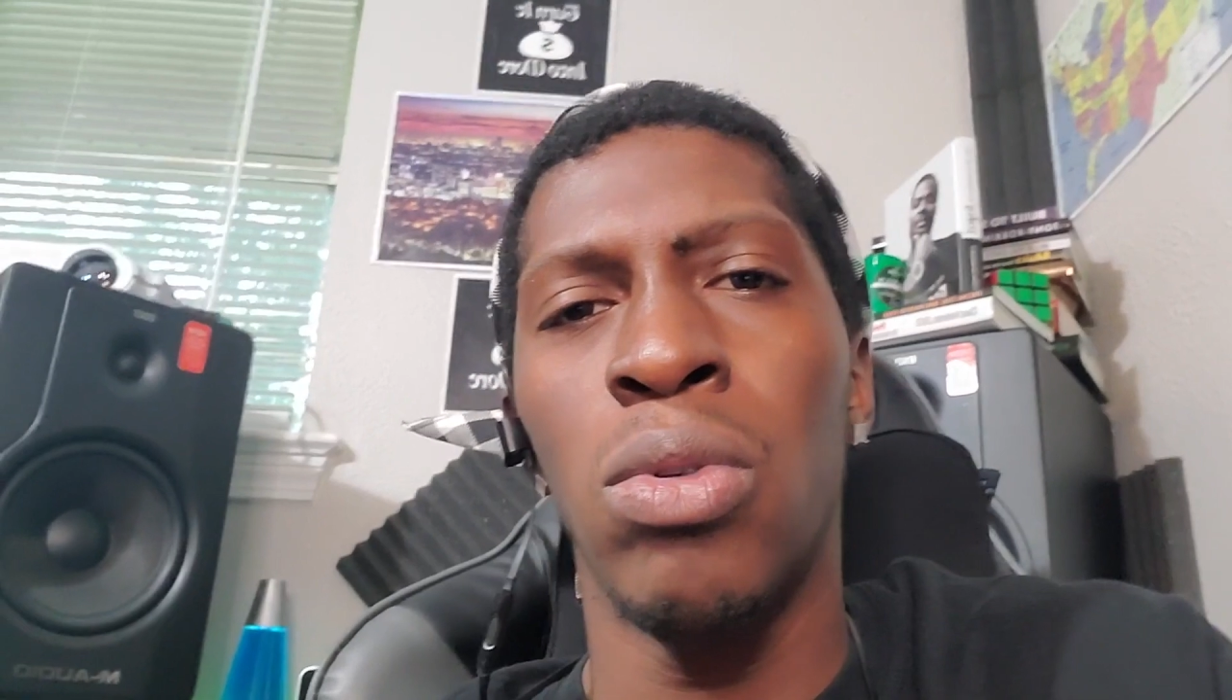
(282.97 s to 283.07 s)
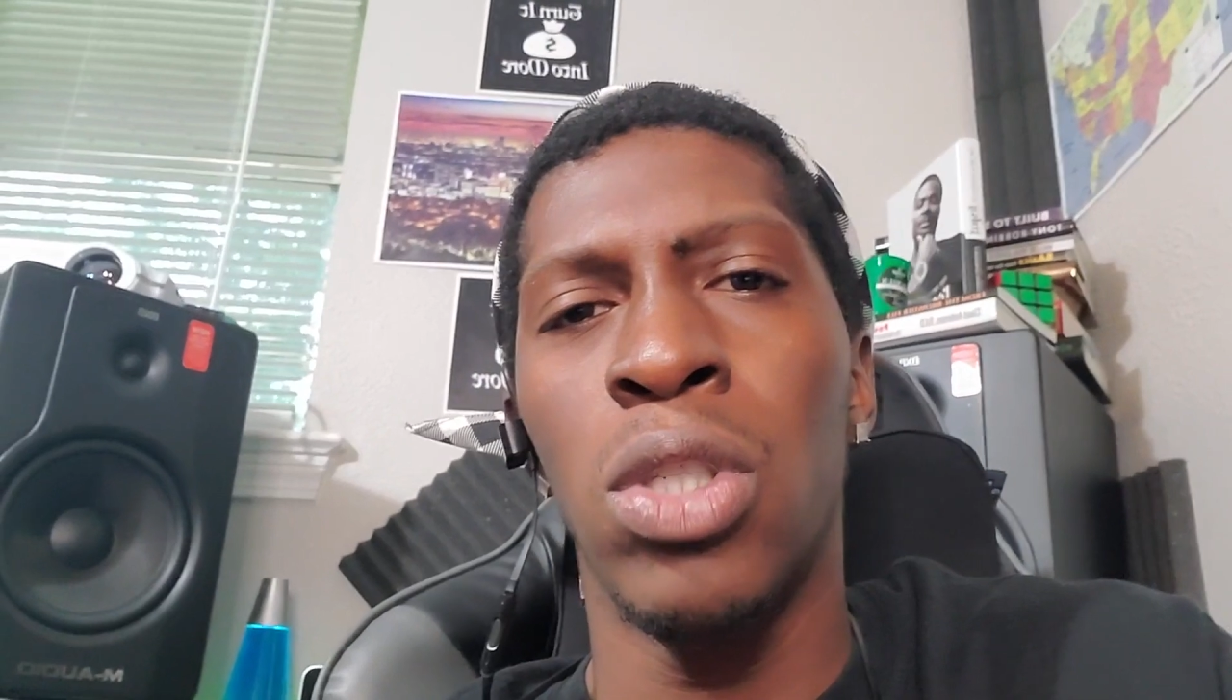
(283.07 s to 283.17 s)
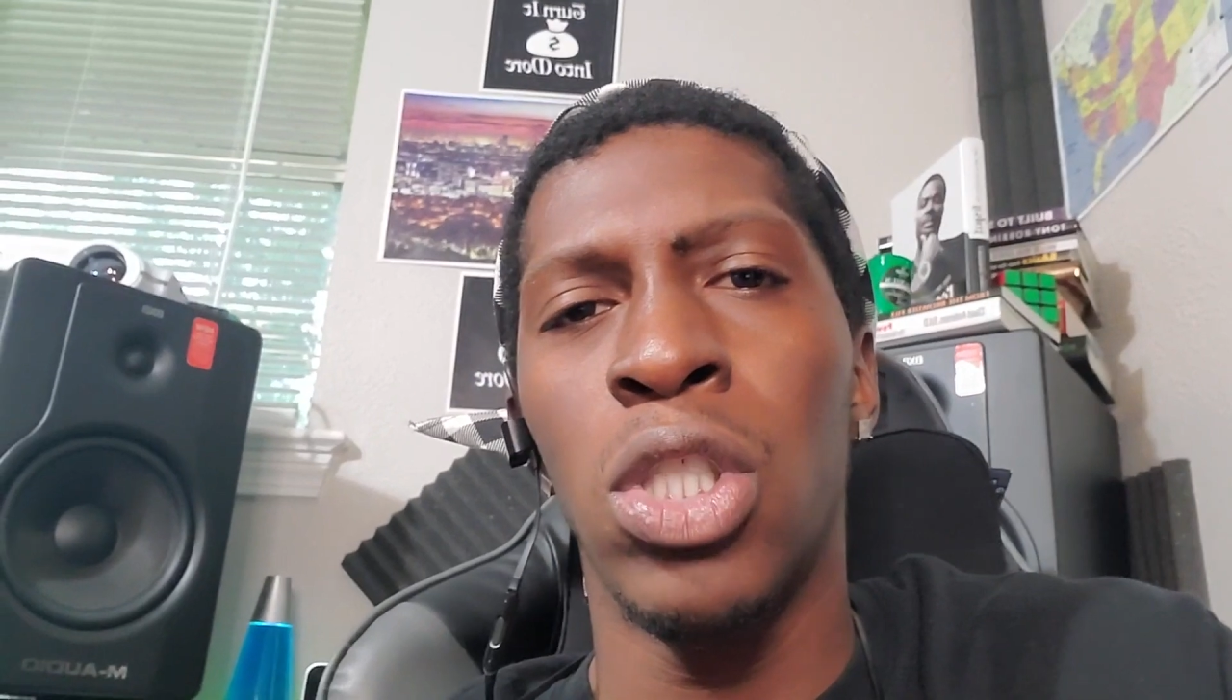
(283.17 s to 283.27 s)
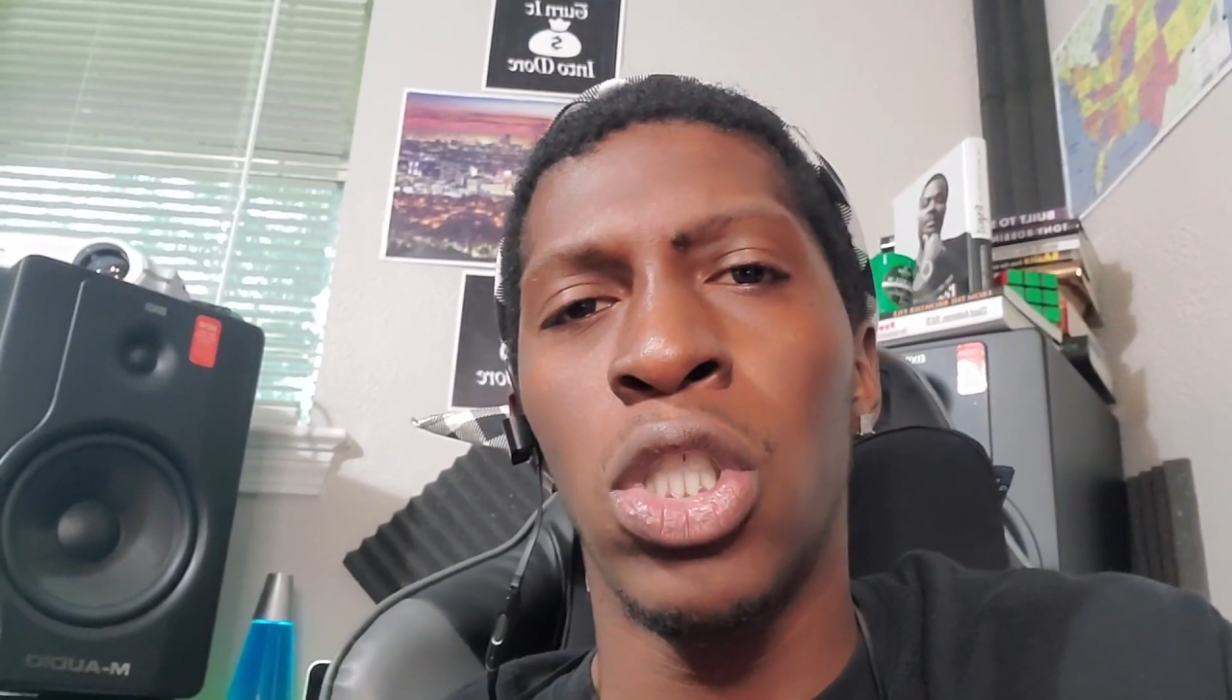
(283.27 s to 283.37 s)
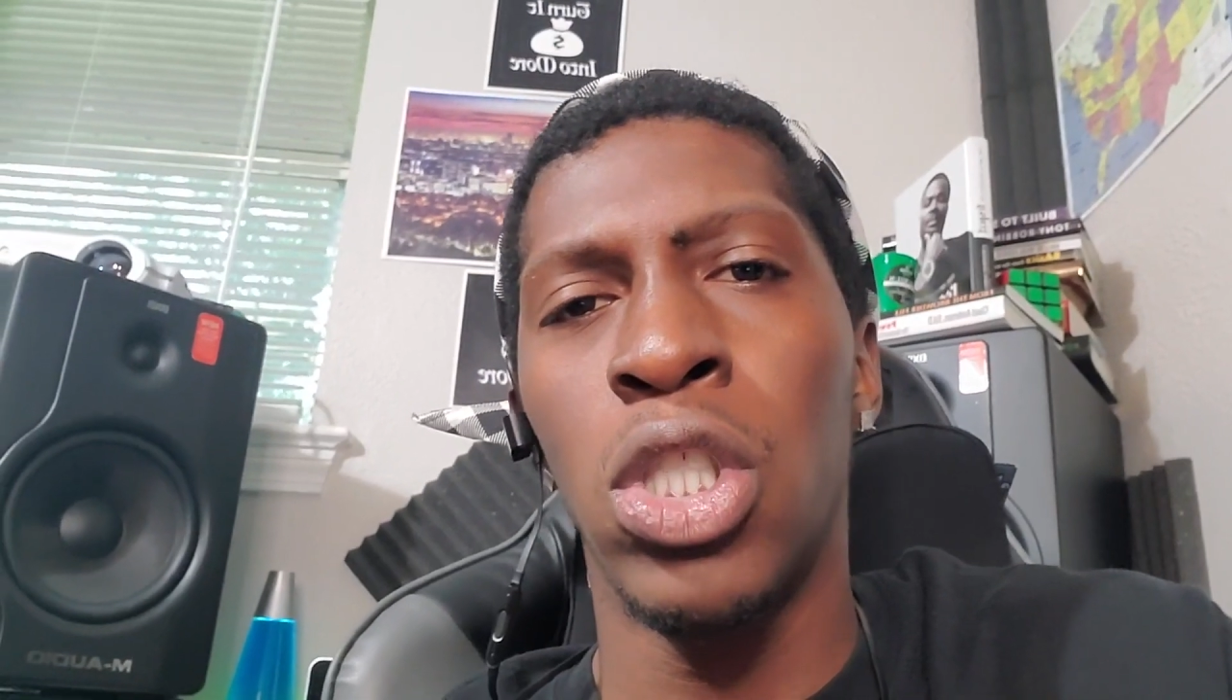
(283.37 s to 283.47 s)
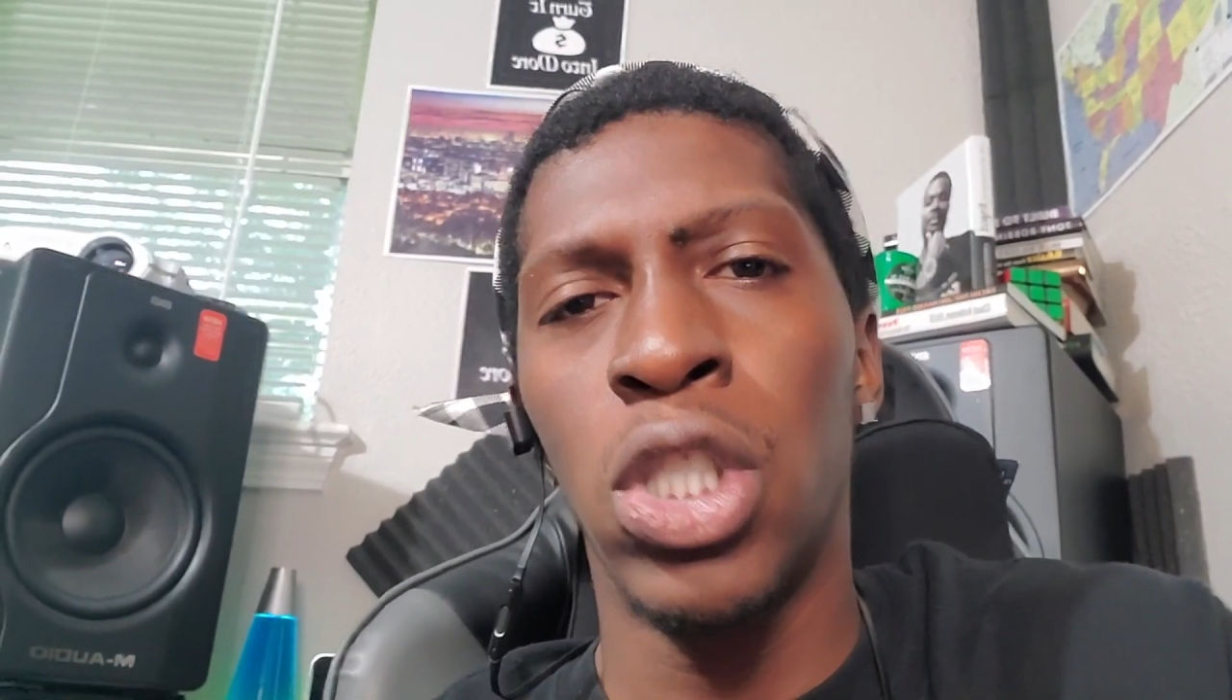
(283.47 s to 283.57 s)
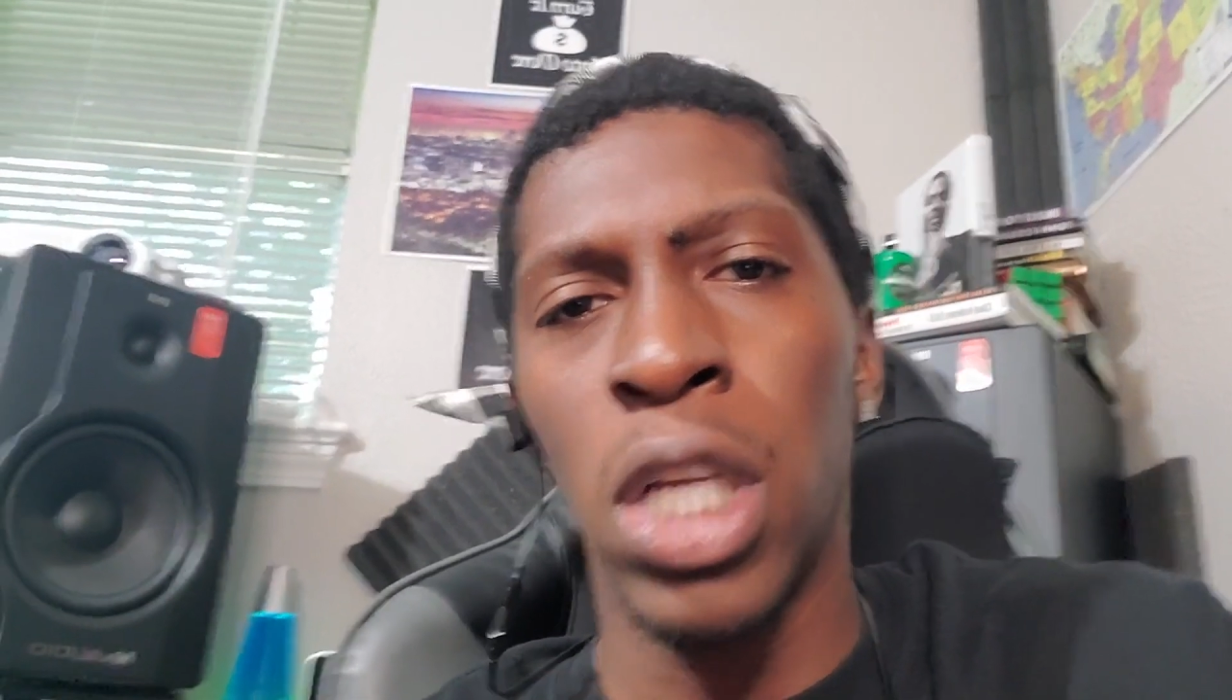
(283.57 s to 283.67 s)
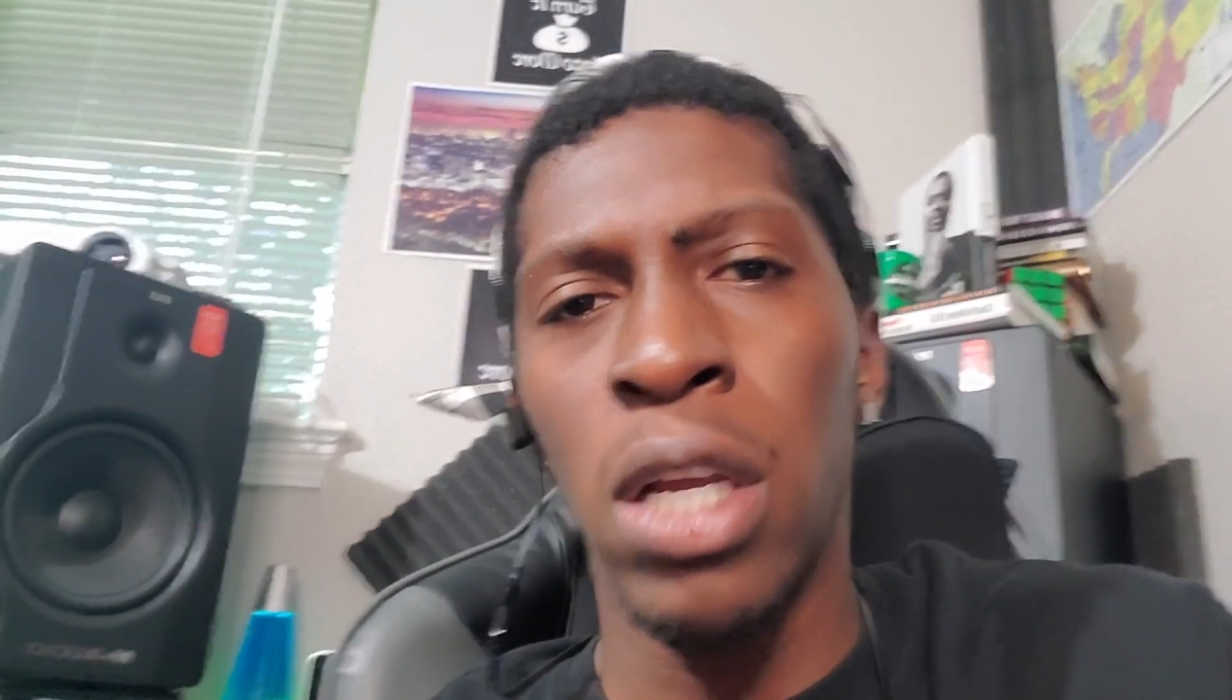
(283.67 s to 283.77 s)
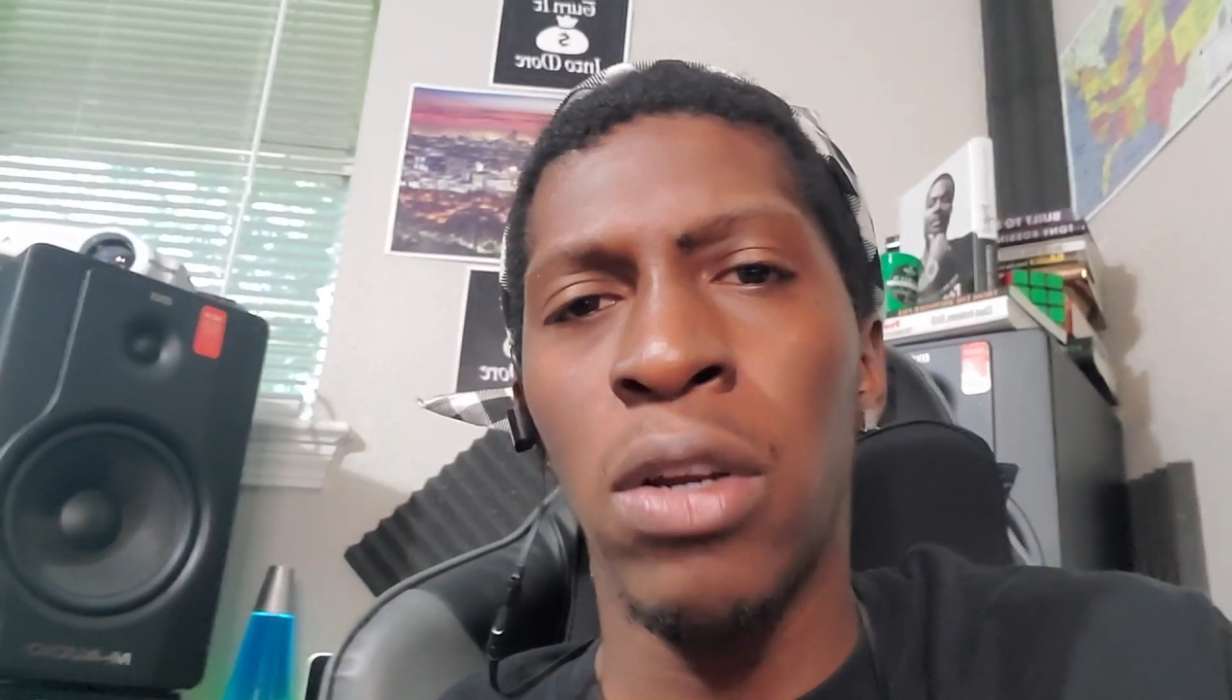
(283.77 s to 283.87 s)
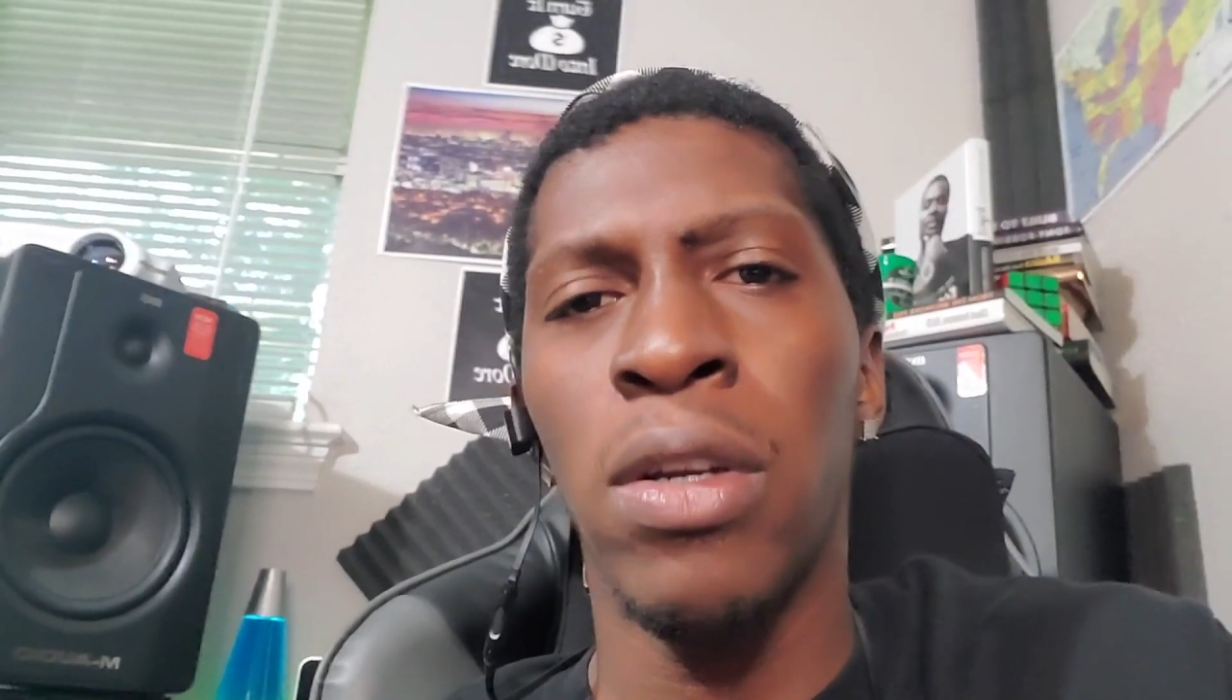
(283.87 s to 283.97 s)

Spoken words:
share